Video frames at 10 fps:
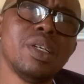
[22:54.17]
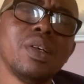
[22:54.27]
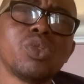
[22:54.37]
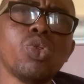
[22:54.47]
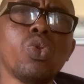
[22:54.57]

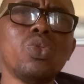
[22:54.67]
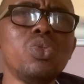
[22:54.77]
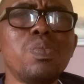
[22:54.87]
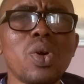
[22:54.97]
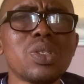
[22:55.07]
So
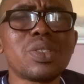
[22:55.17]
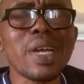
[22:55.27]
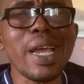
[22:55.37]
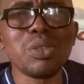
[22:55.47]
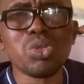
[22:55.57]
you must
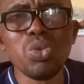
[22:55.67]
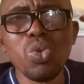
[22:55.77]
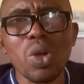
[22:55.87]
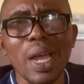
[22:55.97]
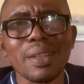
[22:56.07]
try to
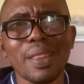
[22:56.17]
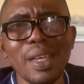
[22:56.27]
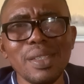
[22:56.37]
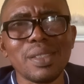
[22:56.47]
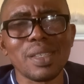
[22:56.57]
look at
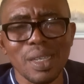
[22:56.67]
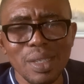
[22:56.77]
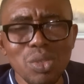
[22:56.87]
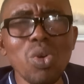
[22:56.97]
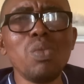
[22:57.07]
things.
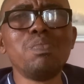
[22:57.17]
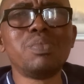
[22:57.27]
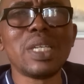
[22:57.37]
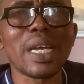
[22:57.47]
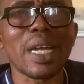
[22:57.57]
Don't
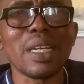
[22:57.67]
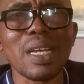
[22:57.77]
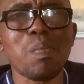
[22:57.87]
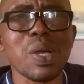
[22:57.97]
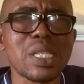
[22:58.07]
take
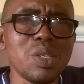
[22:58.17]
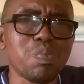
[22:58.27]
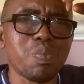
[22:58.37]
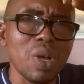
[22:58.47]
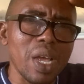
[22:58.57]
another person's
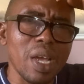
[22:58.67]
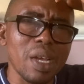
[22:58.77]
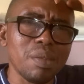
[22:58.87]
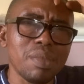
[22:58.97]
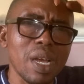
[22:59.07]

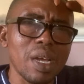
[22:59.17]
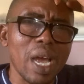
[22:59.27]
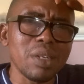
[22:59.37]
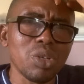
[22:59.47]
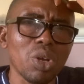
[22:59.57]

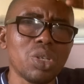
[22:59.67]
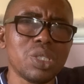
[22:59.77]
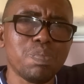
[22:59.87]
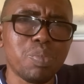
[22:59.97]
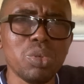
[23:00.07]

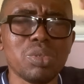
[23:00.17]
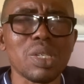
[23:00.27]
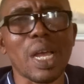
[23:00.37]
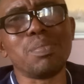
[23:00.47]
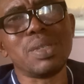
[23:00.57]
ideology put
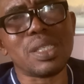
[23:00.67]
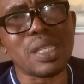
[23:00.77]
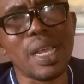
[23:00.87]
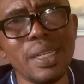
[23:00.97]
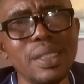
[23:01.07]
and be
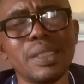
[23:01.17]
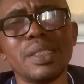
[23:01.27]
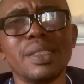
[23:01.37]
saying it.